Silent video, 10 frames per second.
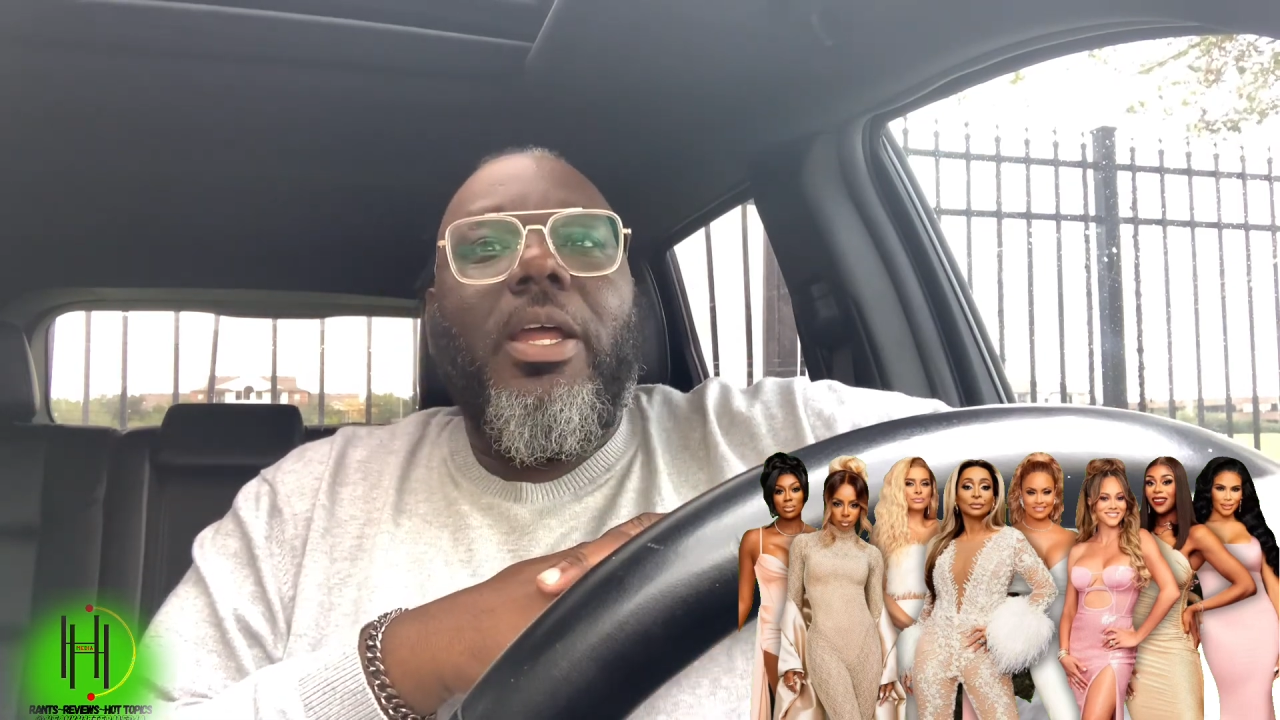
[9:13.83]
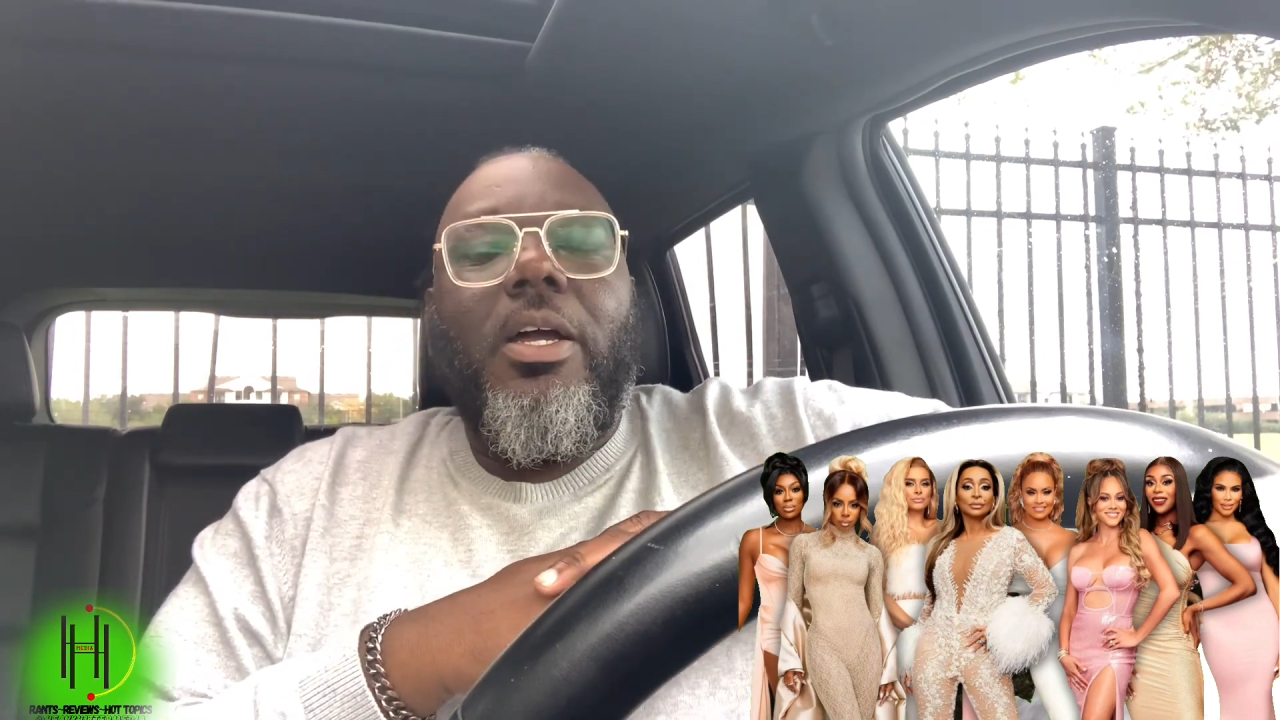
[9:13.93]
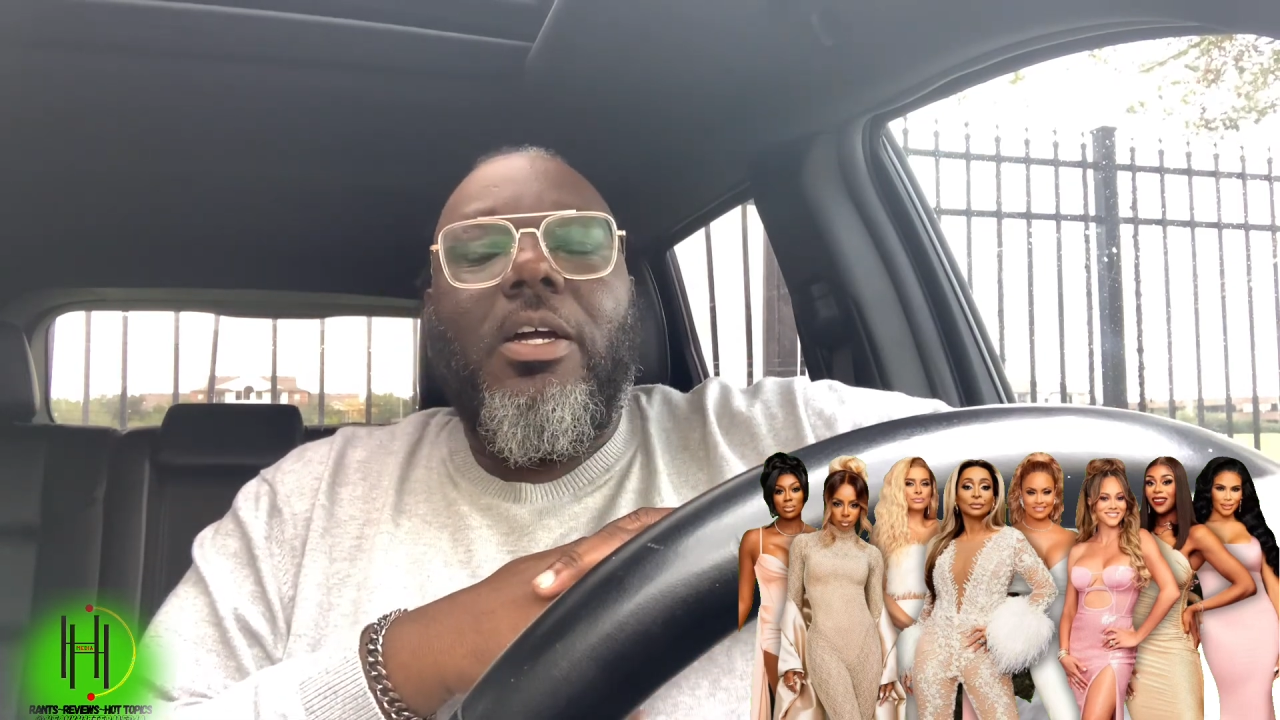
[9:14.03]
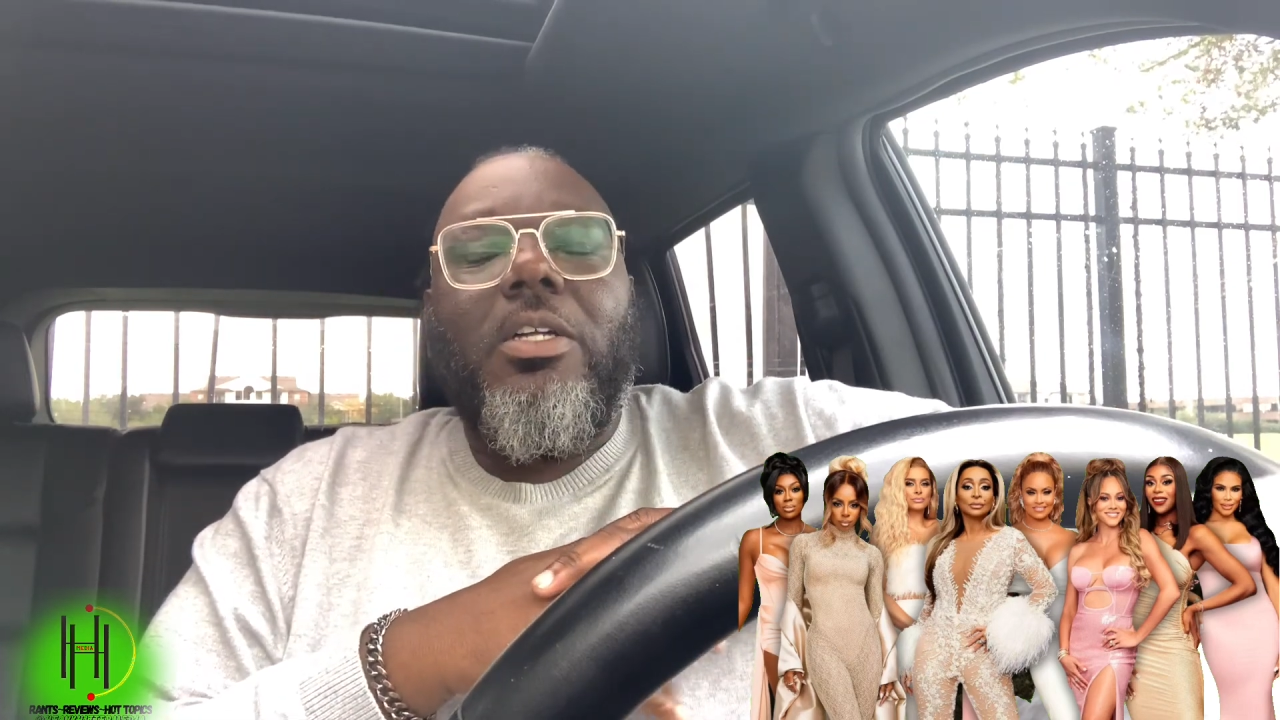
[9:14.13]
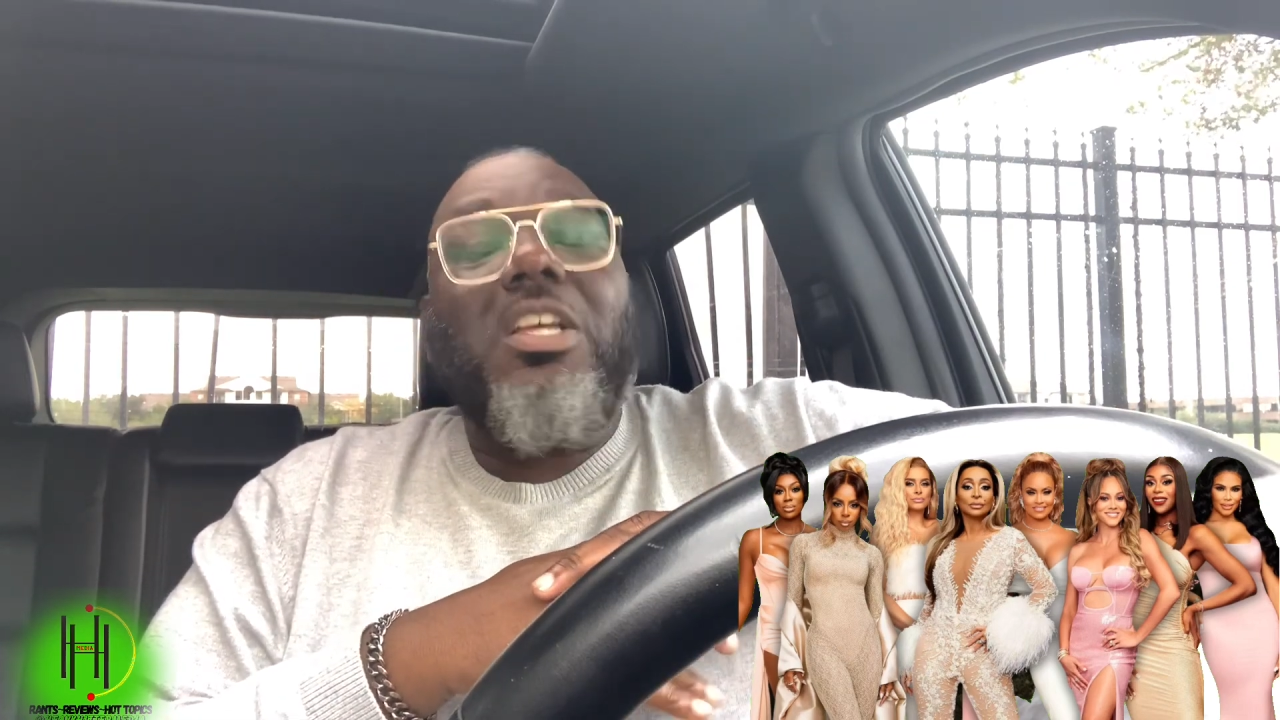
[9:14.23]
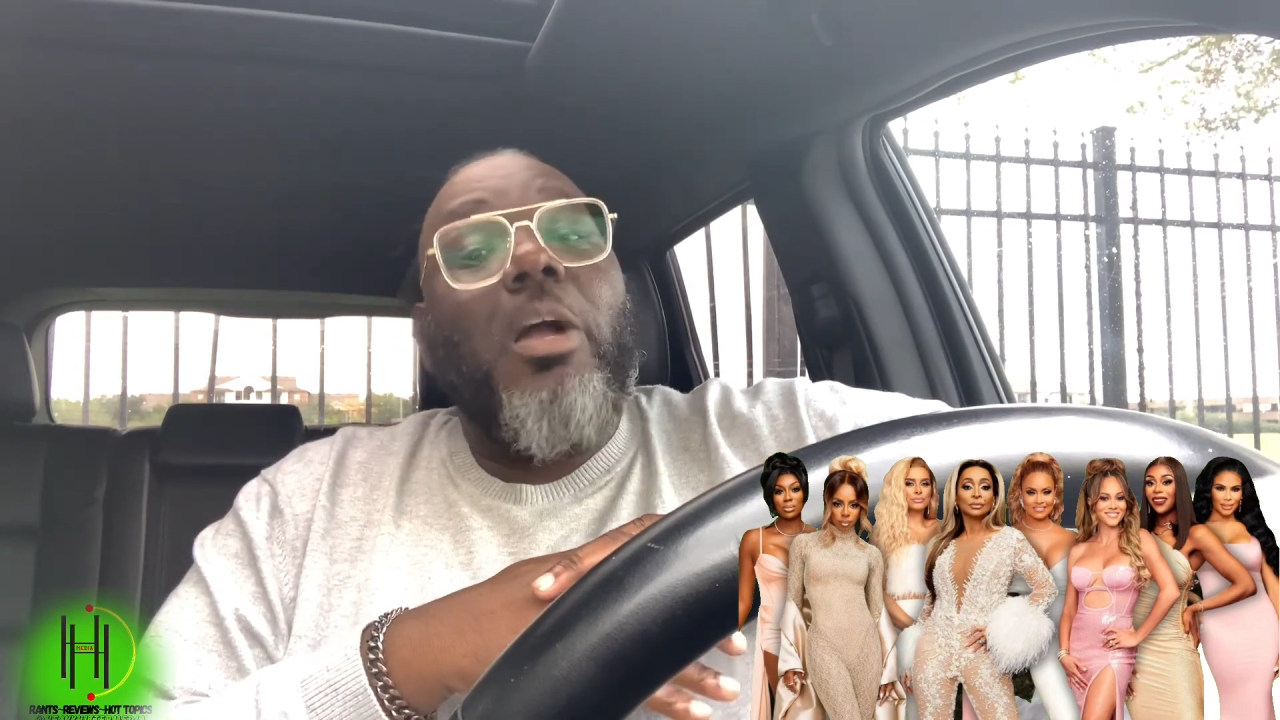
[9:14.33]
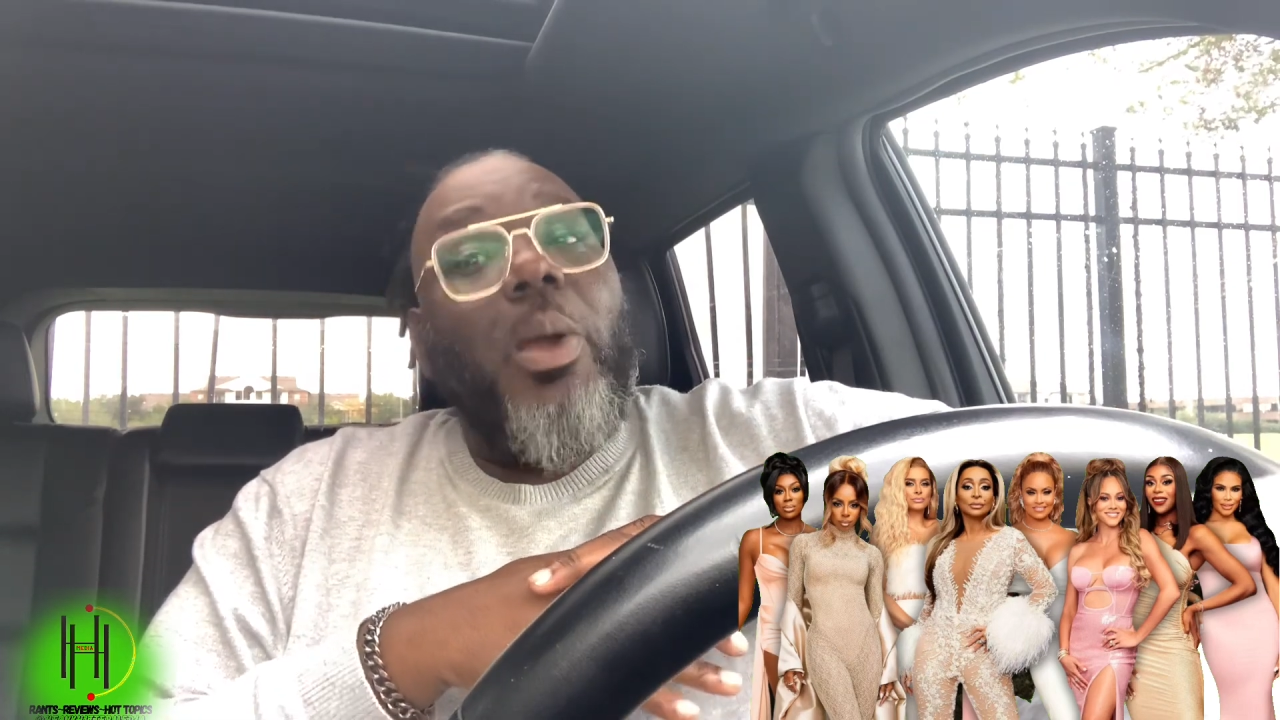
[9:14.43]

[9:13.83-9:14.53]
talk